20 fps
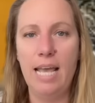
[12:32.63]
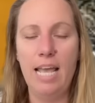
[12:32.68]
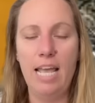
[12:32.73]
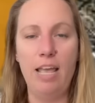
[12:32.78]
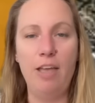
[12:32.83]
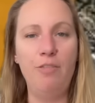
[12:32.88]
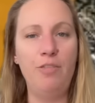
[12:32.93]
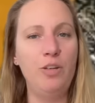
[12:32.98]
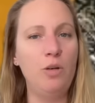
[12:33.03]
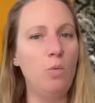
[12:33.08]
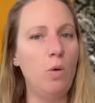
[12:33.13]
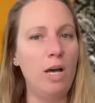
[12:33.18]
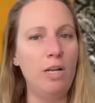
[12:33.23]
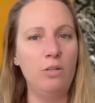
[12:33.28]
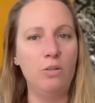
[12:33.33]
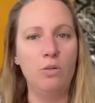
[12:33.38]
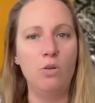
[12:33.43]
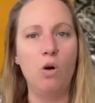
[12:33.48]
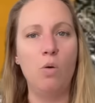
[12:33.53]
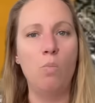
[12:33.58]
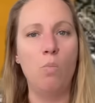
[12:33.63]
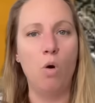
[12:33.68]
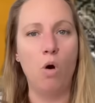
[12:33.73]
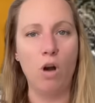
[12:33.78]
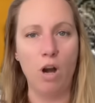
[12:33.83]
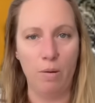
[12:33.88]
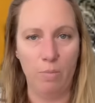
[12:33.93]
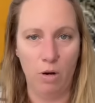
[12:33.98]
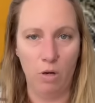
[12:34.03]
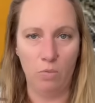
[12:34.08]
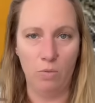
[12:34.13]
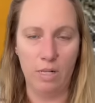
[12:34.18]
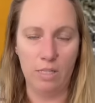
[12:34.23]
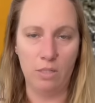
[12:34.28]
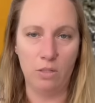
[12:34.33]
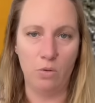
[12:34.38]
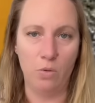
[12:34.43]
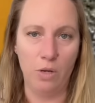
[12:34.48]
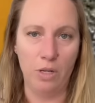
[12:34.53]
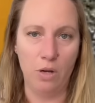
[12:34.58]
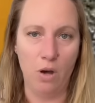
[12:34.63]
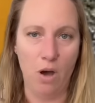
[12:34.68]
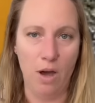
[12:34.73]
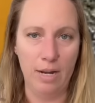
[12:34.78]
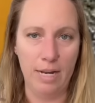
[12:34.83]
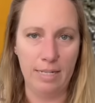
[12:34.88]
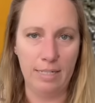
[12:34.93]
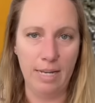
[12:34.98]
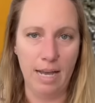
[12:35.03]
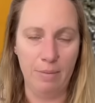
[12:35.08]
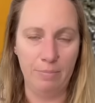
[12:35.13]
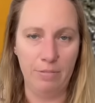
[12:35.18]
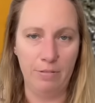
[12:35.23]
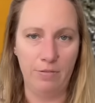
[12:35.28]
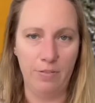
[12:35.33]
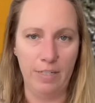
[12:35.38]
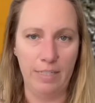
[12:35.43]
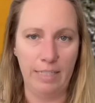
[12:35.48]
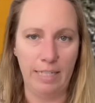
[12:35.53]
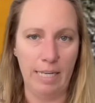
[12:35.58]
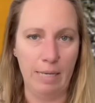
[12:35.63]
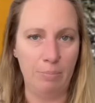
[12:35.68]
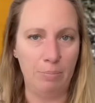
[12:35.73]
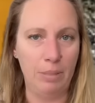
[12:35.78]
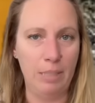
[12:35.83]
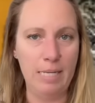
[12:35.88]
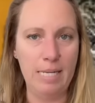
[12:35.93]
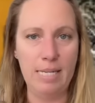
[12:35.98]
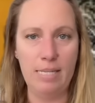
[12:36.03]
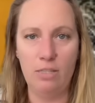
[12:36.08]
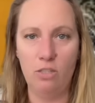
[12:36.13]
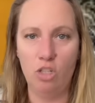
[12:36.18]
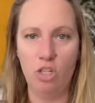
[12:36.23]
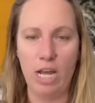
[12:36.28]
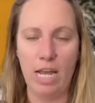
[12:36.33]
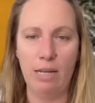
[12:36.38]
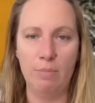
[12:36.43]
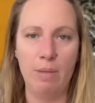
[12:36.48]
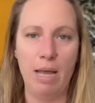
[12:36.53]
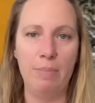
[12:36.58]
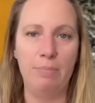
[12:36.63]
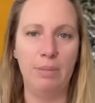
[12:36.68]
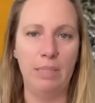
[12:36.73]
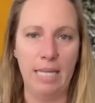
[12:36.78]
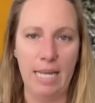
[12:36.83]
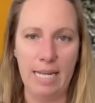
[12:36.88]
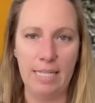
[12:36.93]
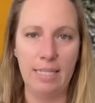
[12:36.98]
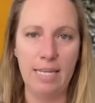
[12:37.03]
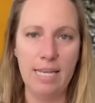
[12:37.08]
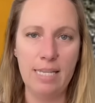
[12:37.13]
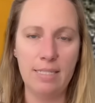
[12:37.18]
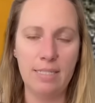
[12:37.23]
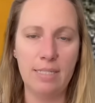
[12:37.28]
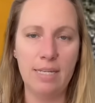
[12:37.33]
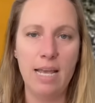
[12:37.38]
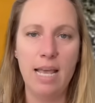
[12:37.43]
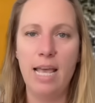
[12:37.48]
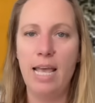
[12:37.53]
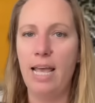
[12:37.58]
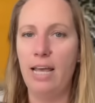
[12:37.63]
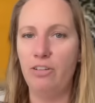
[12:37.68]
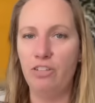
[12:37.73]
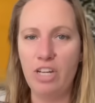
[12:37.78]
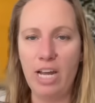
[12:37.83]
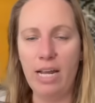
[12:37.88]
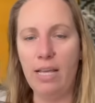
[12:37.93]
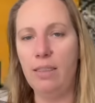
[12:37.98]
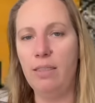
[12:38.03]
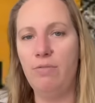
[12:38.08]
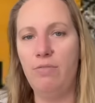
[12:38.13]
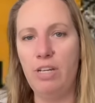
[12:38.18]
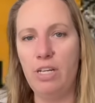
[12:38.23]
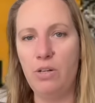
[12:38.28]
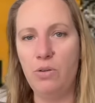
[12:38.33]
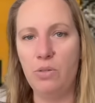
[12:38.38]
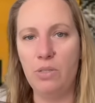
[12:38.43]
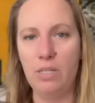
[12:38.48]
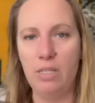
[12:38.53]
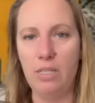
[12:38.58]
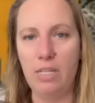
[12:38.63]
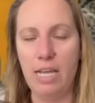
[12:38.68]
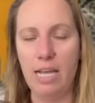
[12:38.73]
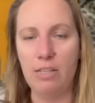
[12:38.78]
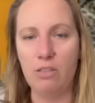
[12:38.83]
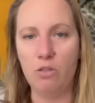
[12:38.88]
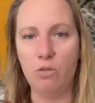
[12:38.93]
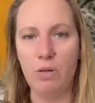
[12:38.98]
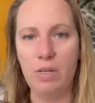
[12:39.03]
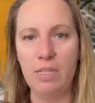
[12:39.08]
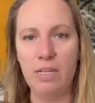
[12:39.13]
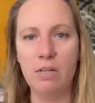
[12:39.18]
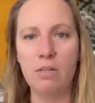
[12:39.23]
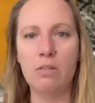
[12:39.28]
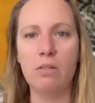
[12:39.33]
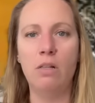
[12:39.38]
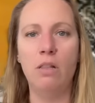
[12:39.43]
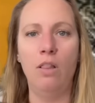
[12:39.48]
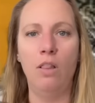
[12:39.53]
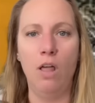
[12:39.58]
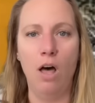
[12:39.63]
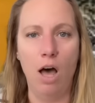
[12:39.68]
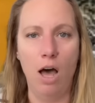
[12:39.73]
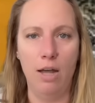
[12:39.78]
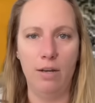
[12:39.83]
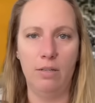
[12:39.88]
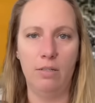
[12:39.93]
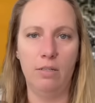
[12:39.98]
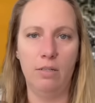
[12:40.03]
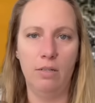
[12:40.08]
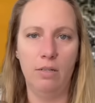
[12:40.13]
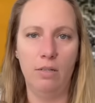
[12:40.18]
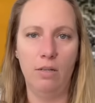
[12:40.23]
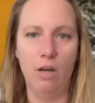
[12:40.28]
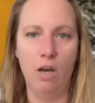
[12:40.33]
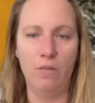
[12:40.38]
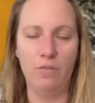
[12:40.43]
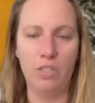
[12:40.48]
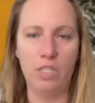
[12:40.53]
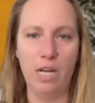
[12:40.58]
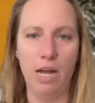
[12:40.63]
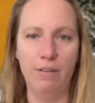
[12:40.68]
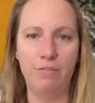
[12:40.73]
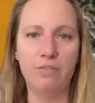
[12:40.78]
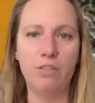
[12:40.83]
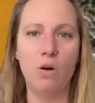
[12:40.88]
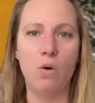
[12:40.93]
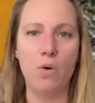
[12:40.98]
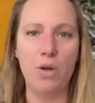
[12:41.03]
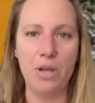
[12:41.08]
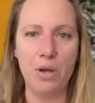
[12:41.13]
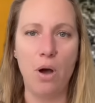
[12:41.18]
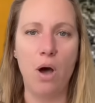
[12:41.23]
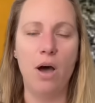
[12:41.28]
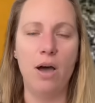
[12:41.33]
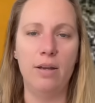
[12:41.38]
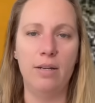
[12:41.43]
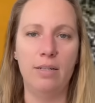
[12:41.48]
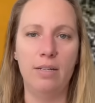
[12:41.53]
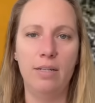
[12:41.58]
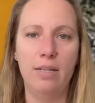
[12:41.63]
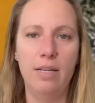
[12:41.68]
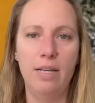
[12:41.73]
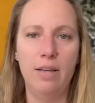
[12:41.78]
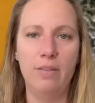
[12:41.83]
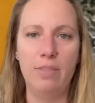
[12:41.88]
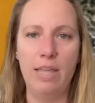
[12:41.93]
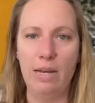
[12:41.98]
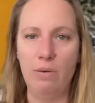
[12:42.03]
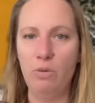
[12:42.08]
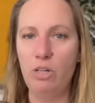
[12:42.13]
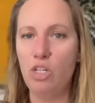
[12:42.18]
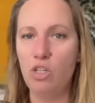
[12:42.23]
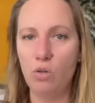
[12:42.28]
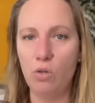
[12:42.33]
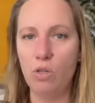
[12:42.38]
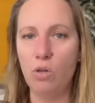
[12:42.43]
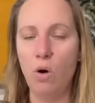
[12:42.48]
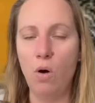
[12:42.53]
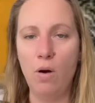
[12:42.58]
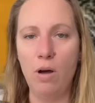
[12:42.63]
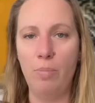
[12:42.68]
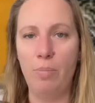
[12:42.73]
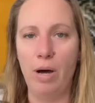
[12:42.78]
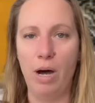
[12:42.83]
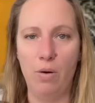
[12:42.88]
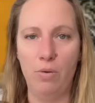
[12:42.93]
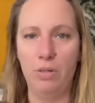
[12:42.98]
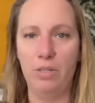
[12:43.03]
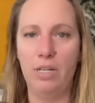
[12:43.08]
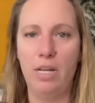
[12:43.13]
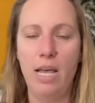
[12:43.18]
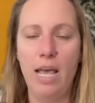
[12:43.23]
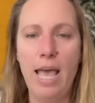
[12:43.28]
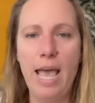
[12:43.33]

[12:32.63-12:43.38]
If you want to know more about what's going on at Campi Flegrei, please check my playlist and check the videos in the end screen. There's a lot of stuff going on that we should know about.